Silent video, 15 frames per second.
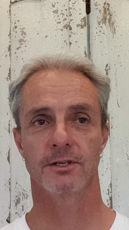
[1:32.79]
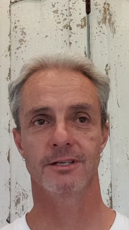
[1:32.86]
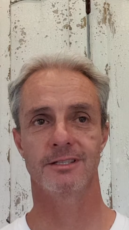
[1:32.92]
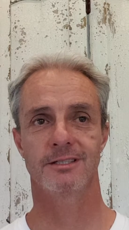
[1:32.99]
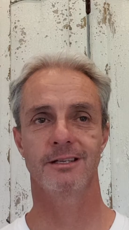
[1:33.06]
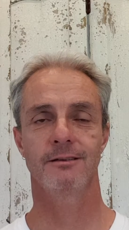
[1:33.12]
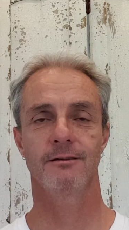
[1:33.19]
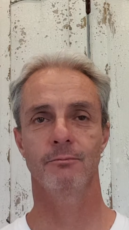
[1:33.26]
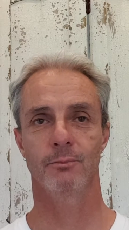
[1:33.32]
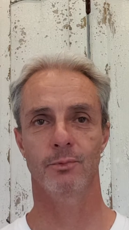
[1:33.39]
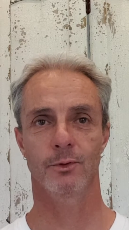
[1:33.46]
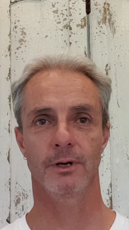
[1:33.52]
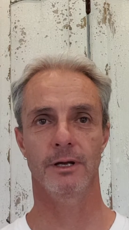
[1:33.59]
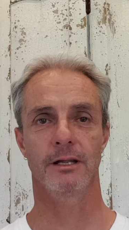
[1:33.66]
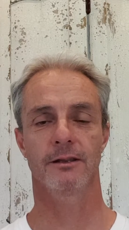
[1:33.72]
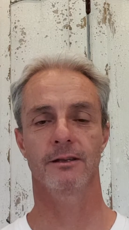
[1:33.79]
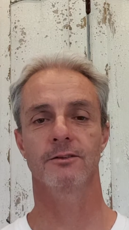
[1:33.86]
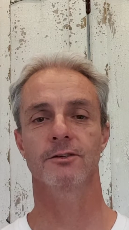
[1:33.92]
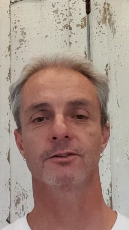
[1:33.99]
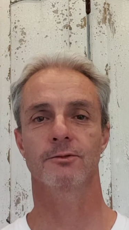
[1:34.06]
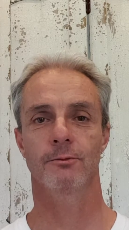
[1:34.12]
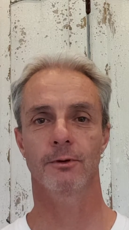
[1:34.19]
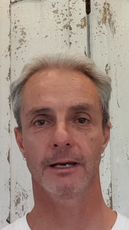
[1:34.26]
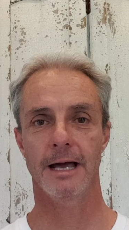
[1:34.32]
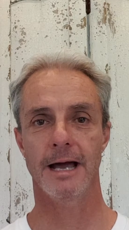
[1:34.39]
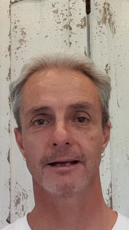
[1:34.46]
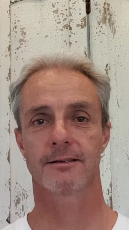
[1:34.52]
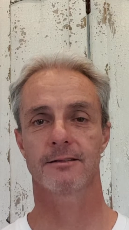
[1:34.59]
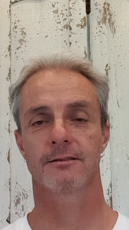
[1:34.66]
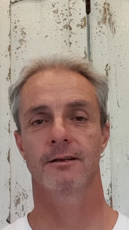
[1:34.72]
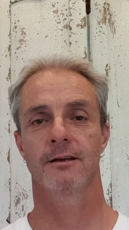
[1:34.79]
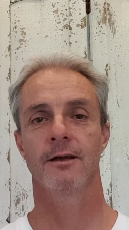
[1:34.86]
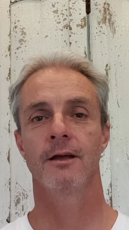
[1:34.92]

So sit and breathe and just relax.